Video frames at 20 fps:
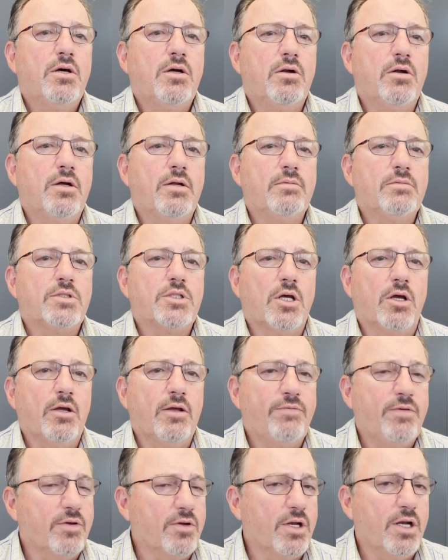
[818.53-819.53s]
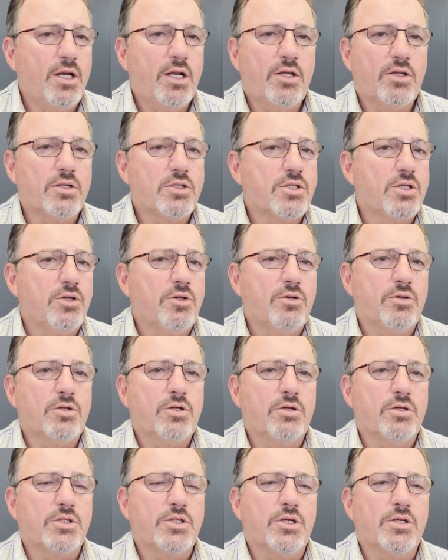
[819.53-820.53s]
Right. So if you've got any concern,
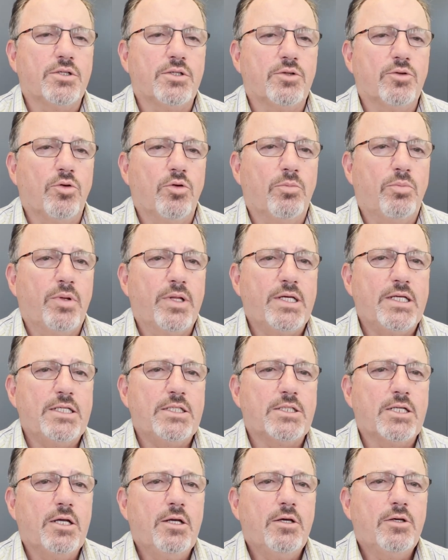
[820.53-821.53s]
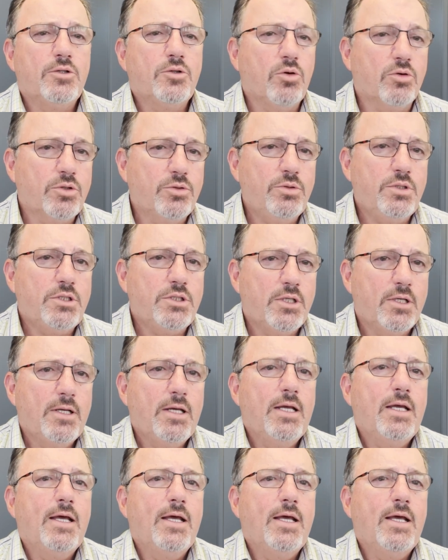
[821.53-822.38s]
concerns at all, please talk to us.